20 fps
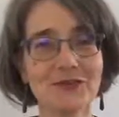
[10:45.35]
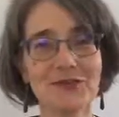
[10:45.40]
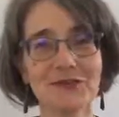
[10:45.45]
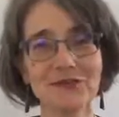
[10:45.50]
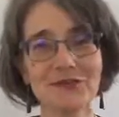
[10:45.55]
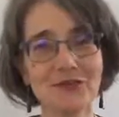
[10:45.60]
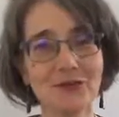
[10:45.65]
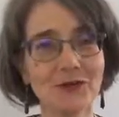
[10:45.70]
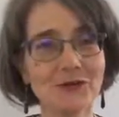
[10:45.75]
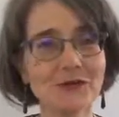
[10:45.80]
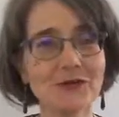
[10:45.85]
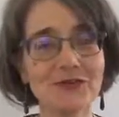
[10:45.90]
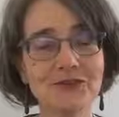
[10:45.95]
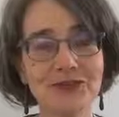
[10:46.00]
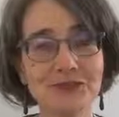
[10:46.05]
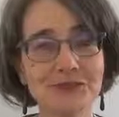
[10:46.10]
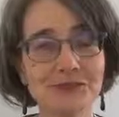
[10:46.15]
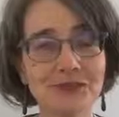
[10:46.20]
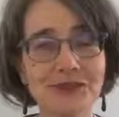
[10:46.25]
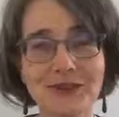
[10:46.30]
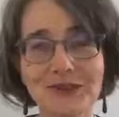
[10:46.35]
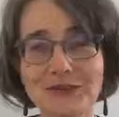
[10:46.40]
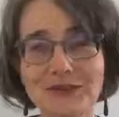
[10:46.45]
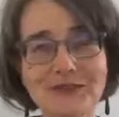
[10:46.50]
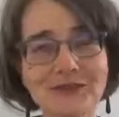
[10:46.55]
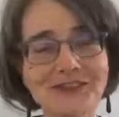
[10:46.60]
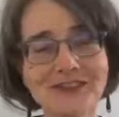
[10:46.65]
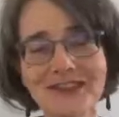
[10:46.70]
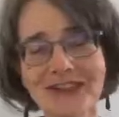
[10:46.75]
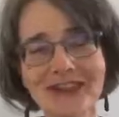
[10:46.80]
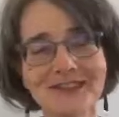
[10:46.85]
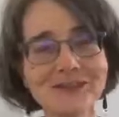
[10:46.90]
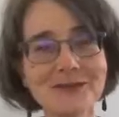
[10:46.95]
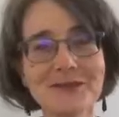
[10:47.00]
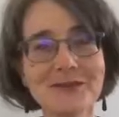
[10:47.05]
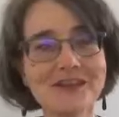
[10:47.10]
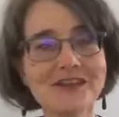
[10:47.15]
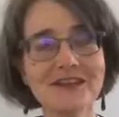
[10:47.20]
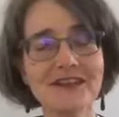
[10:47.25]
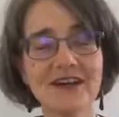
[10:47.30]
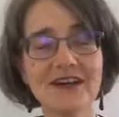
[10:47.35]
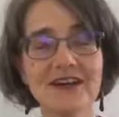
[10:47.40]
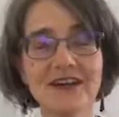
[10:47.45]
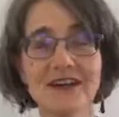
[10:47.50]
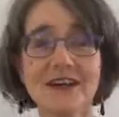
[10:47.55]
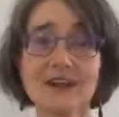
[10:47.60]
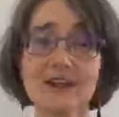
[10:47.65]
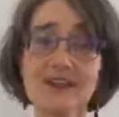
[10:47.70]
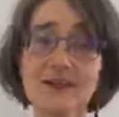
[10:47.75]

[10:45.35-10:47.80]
thrown a toy, used it as a missile,